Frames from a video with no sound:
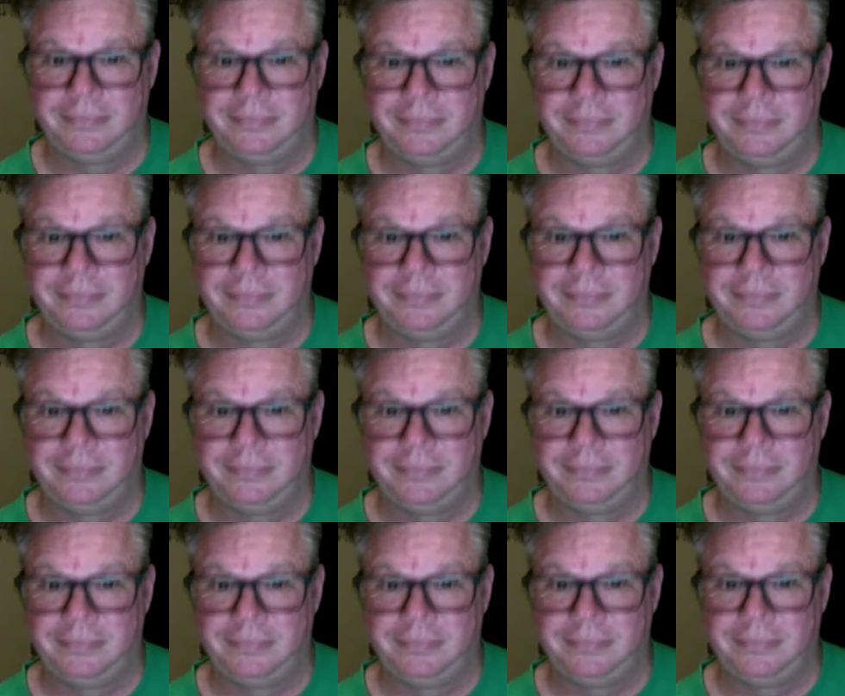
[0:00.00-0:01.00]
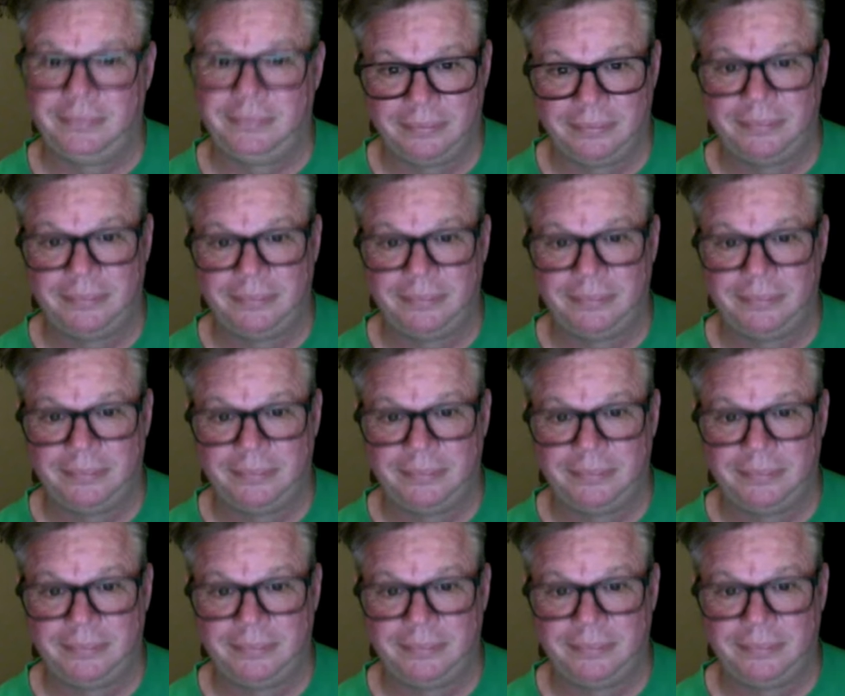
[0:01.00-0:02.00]

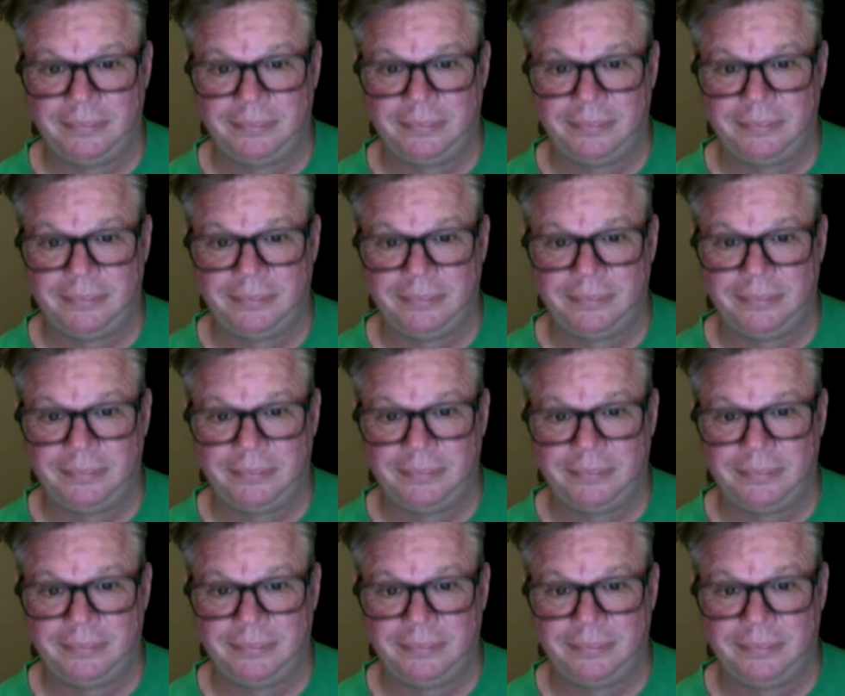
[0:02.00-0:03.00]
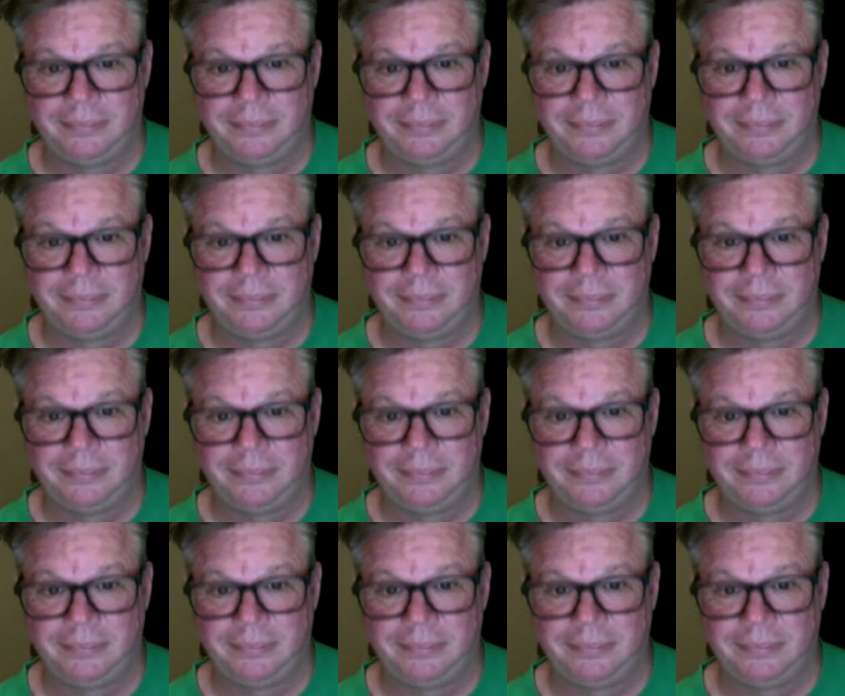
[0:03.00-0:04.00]

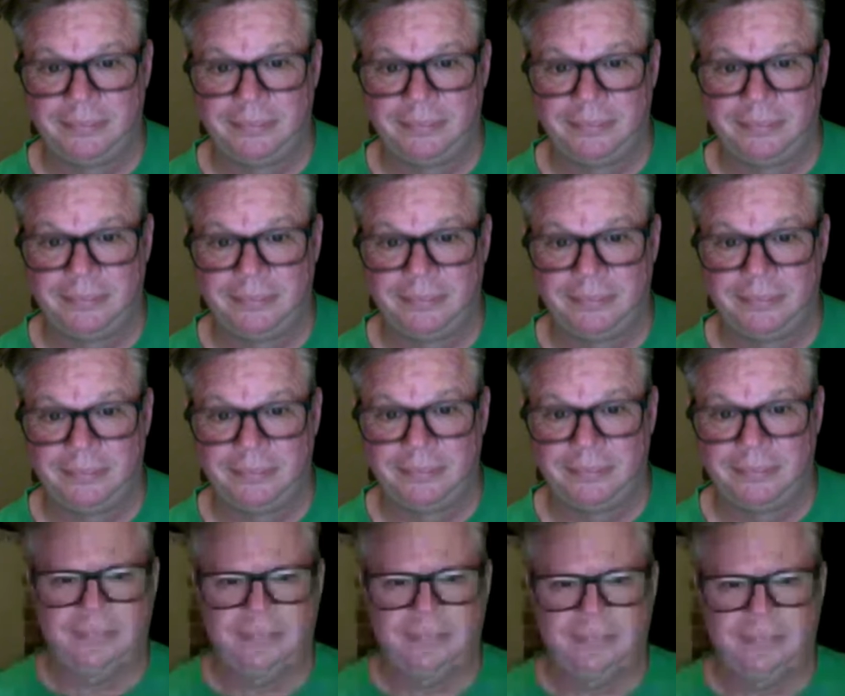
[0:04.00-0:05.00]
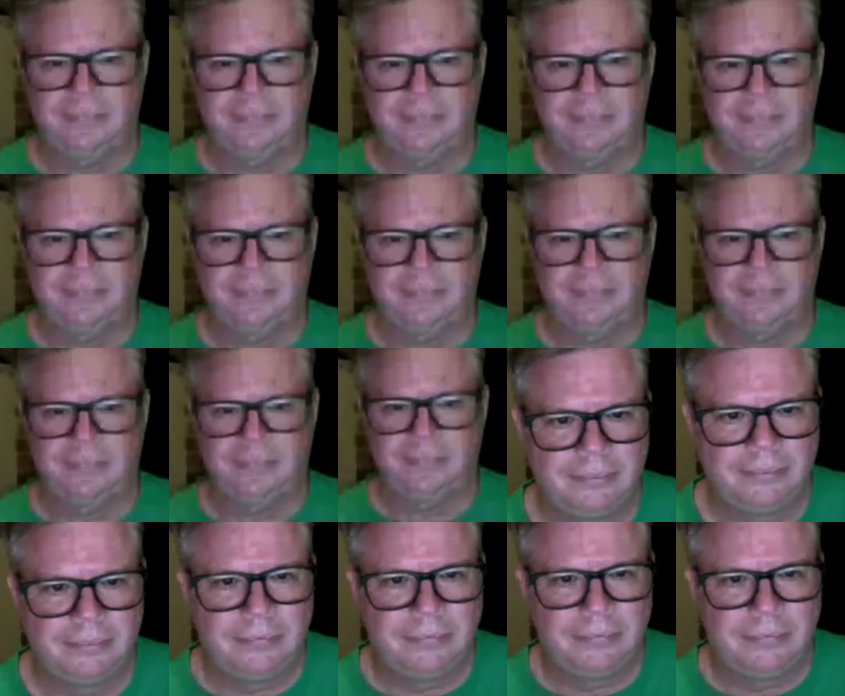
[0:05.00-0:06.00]

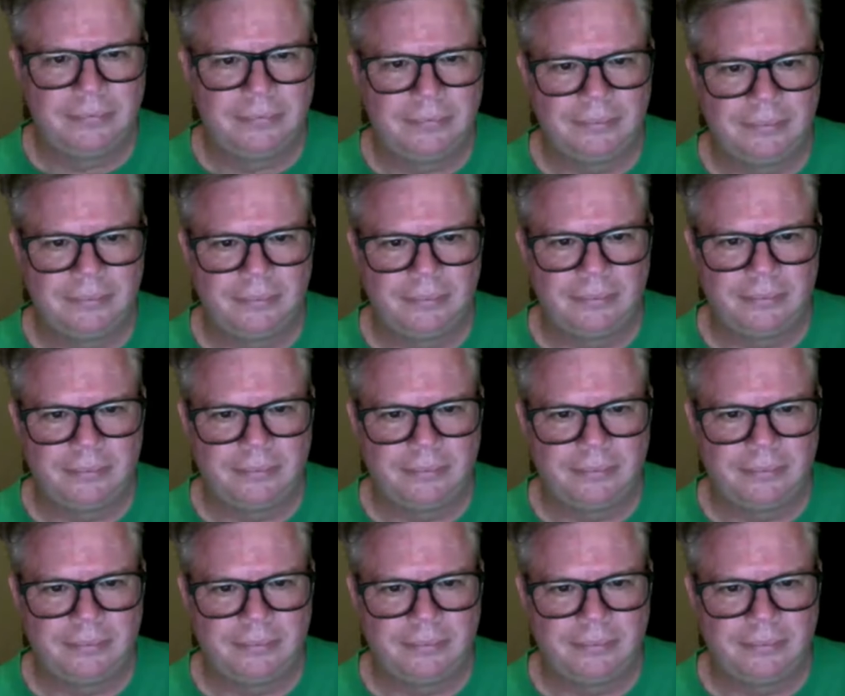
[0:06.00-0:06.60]
(not speaking)